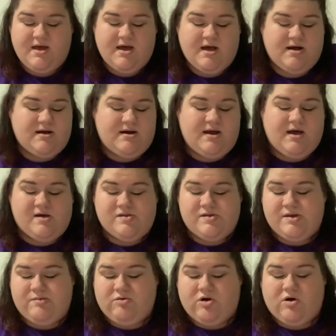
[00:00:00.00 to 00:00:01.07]
unhealthy
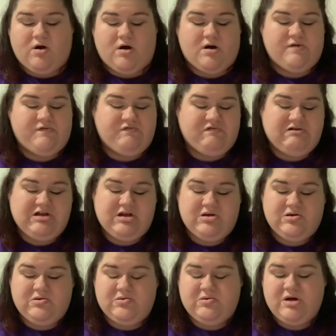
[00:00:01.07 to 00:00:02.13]
regard for
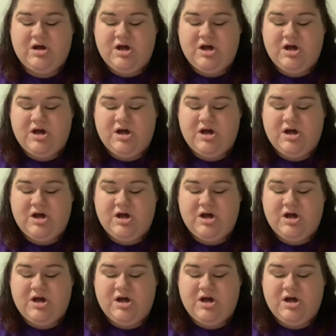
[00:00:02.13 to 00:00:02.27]
you,